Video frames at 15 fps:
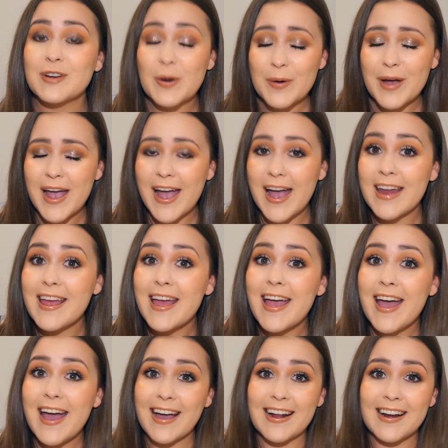Go ahead
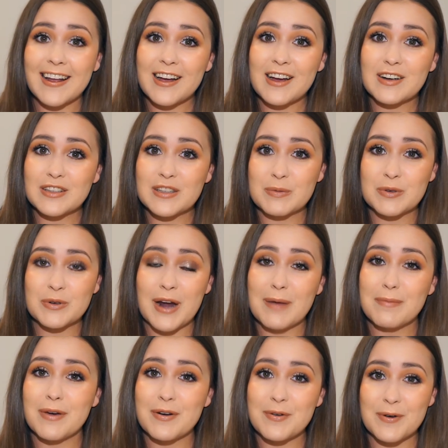and click on the
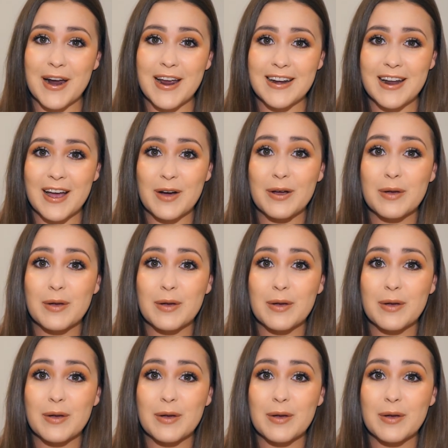subscribe button right now.